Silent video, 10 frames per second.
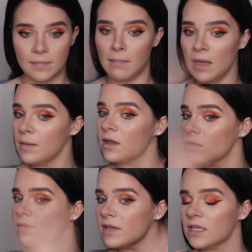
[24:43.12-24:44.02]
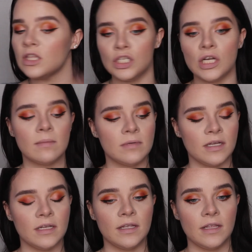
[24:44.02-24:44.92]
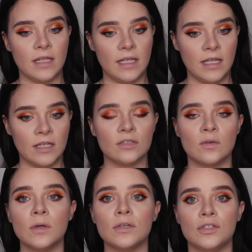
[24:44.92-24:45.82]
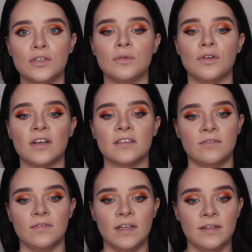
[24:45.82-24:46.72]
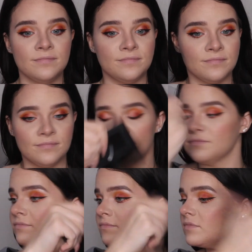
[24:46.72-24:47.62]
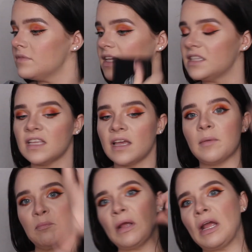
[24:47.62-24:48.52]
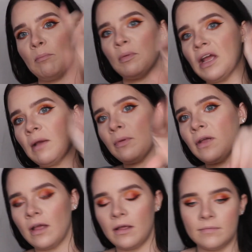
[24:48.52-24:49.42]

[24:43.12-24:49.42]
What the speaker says: Maybe it'll even get the job done. It squirts too aggressively. It's like bang, bang, bang.